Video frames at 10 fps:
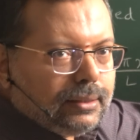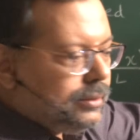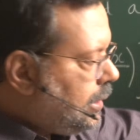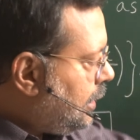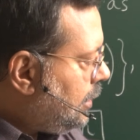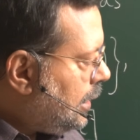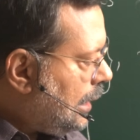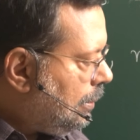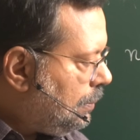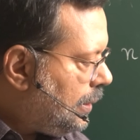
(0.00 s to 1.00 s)
then
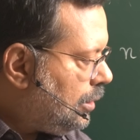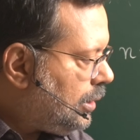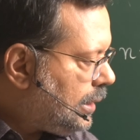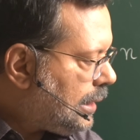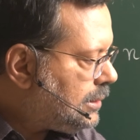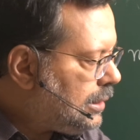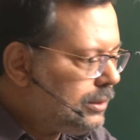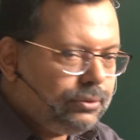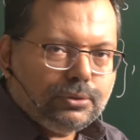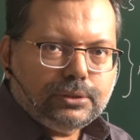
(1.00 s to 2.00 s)
L by pi you can cancel.
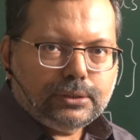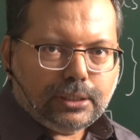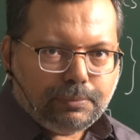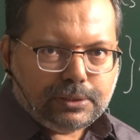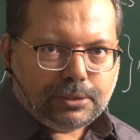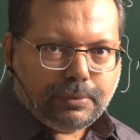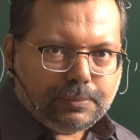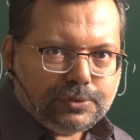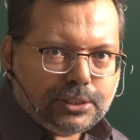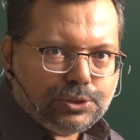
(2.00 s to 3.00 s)
That means it
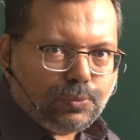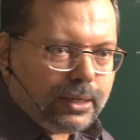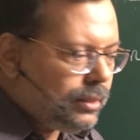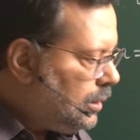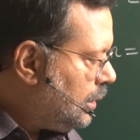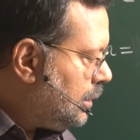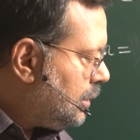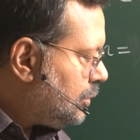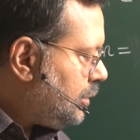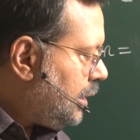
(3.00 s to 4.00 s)
becomes just 1. So